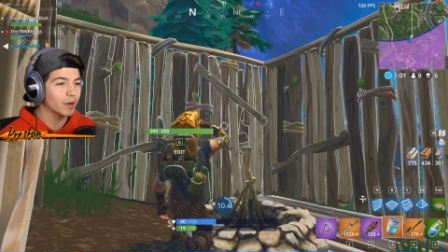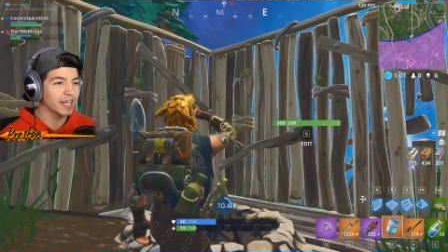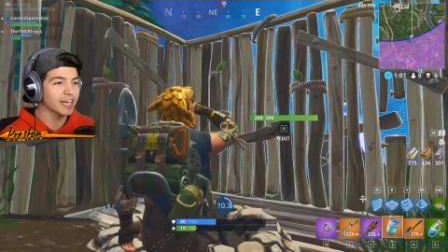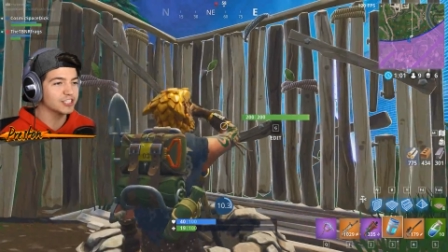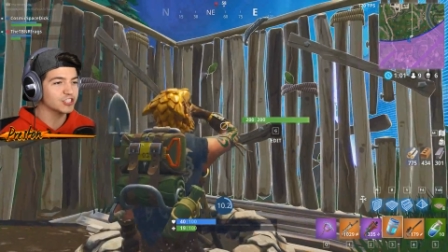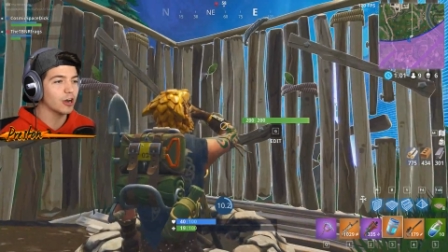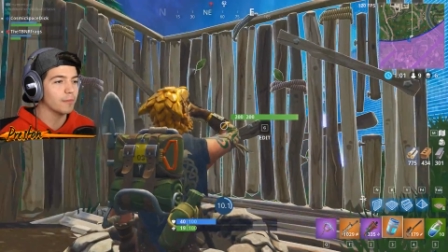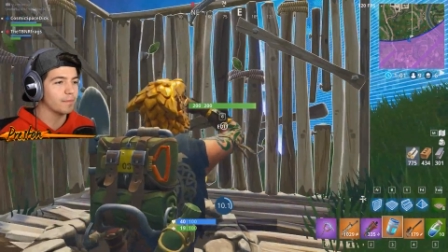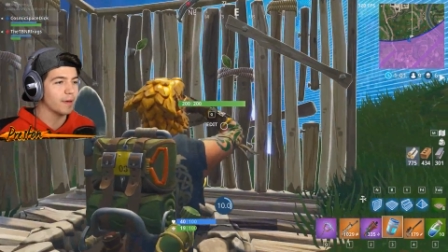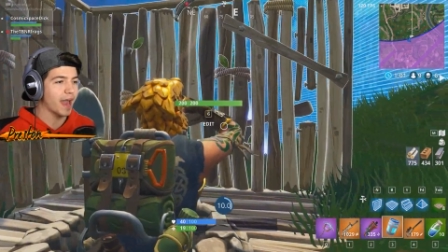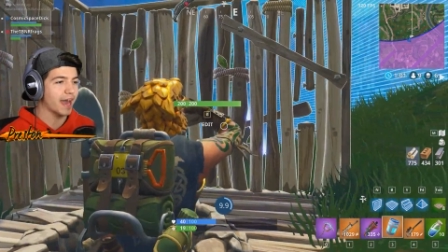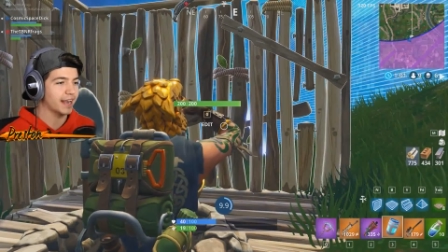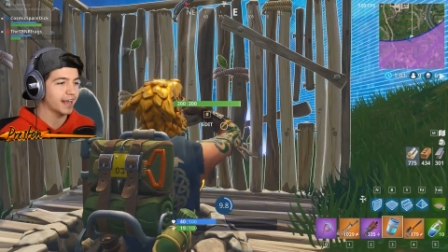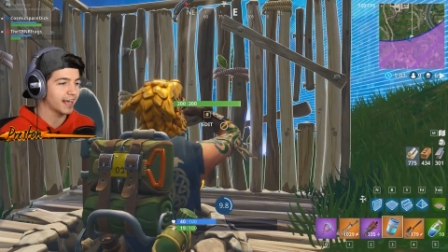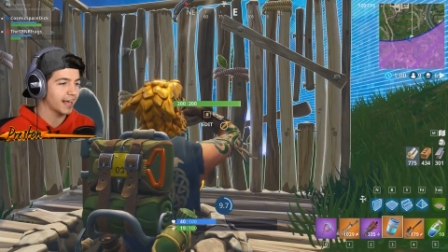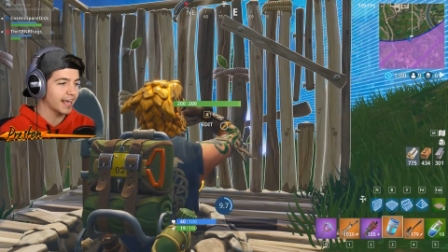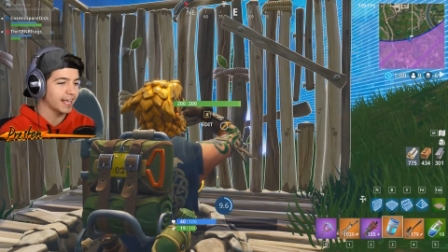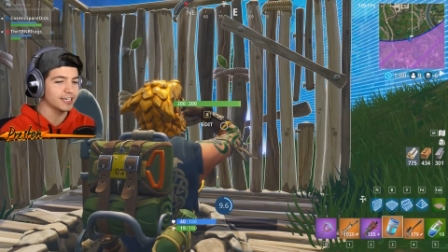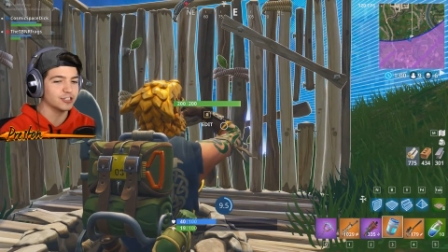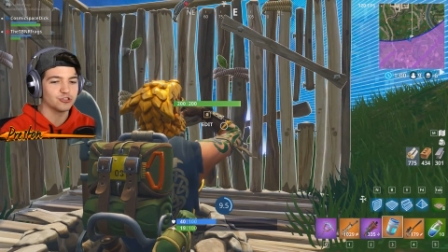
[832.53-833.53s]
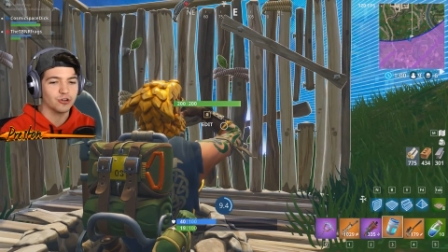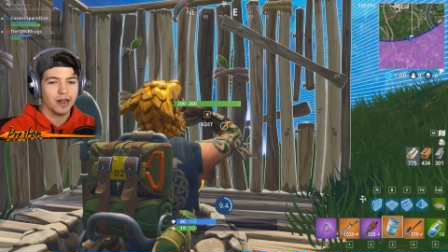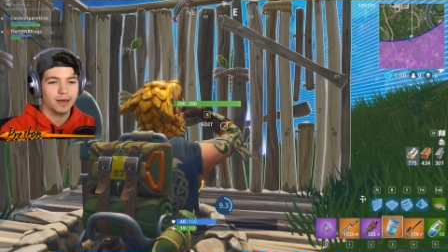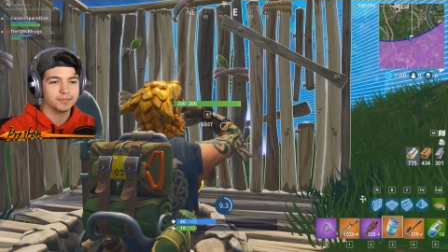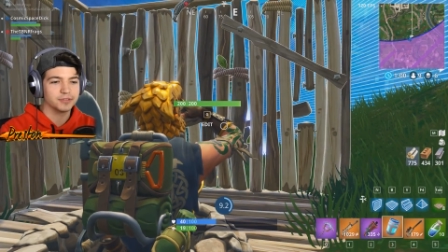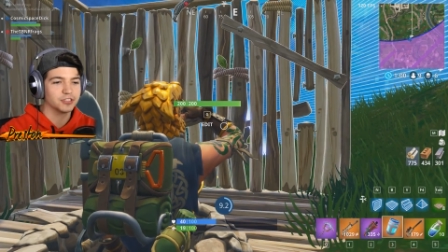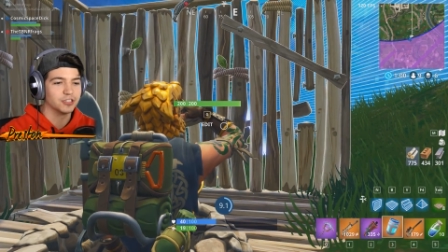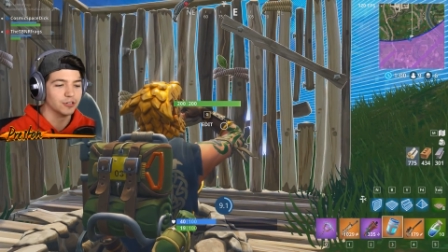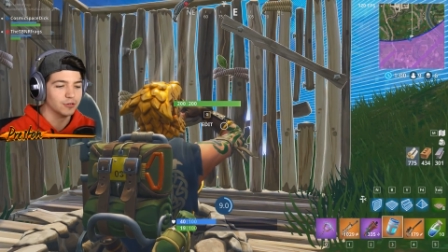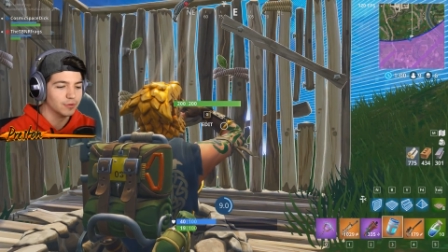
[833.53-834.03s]
Oh, I got a jump pad. I got eight
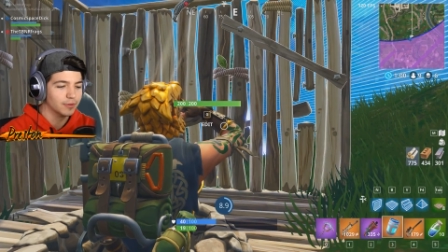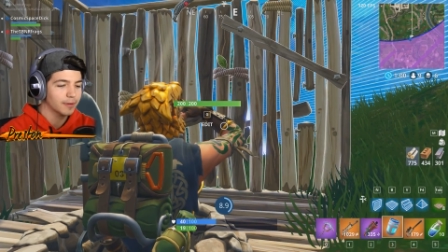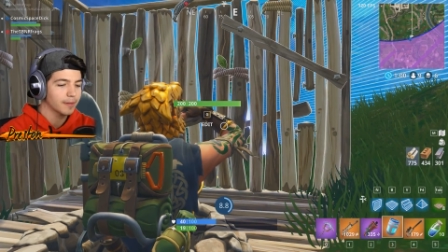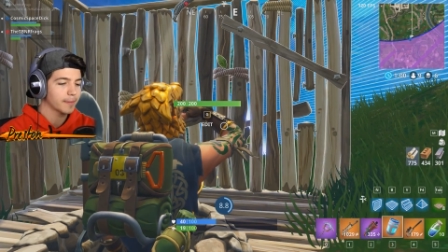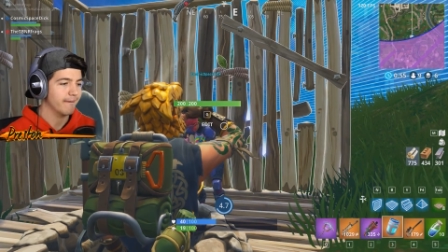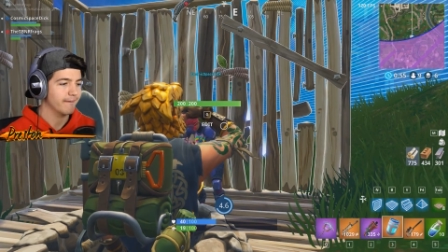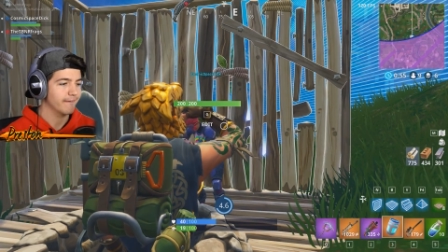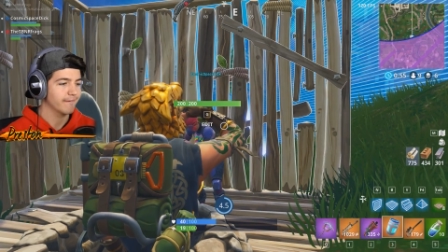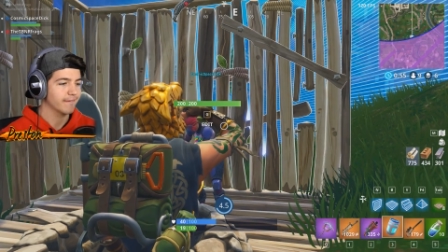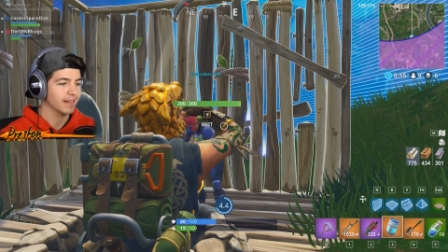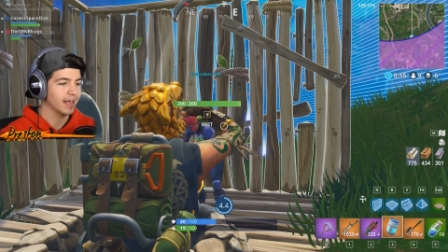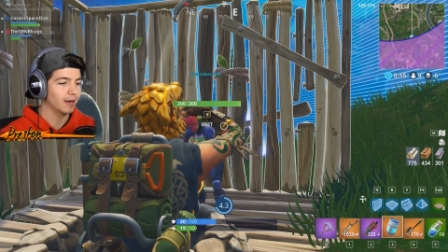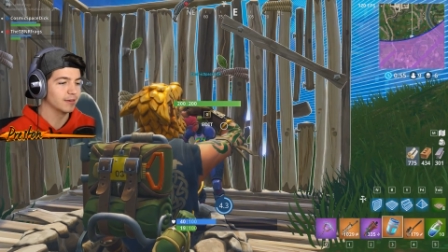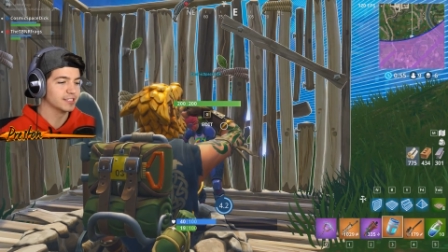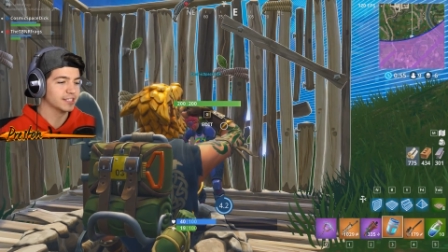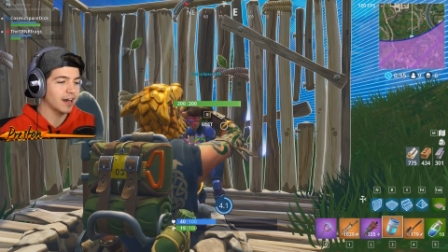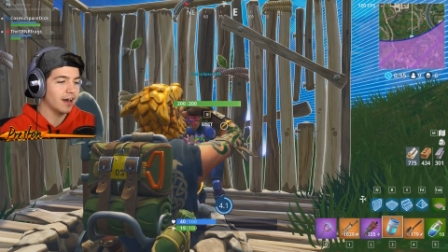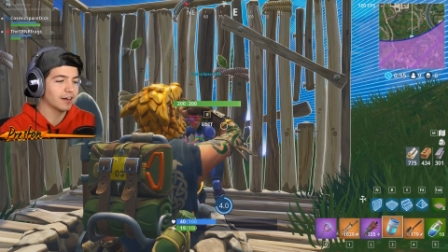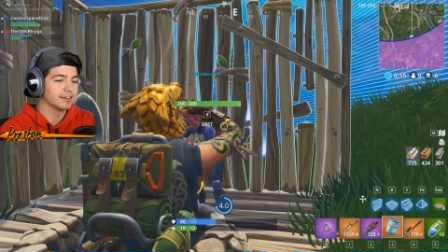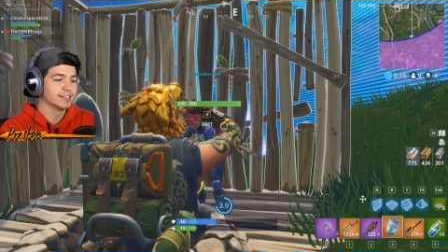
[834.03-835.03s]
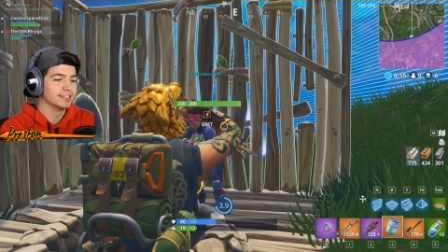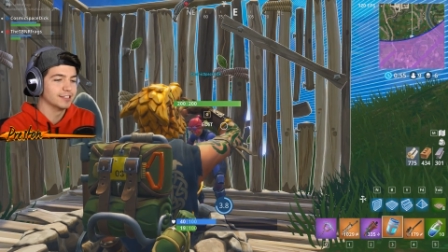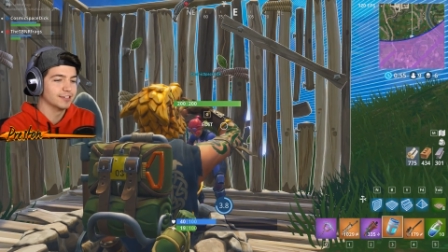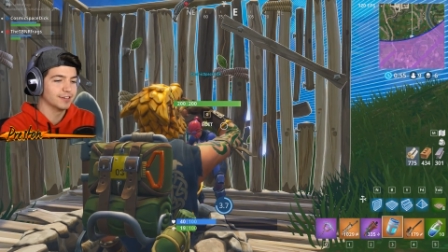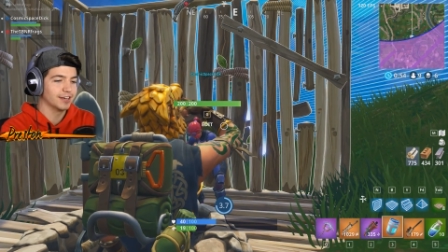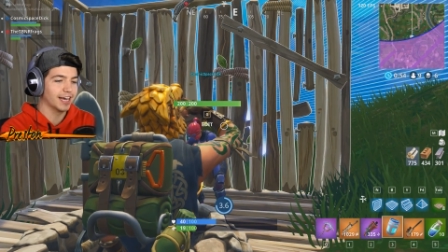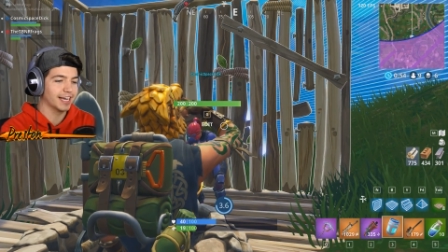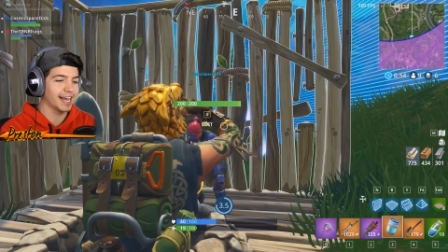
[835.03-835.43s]
traps, too. I'm talking, dude.